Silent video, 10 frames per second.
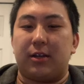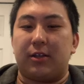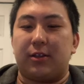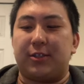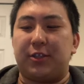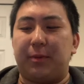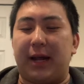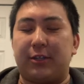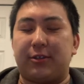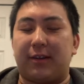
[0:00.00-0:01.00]
The
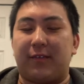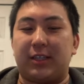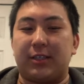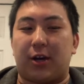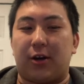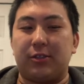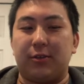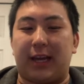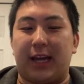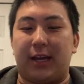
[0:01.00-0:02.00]
Supernatural conventions also
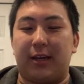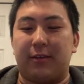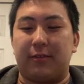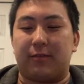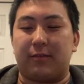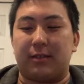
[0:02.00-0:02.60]
gave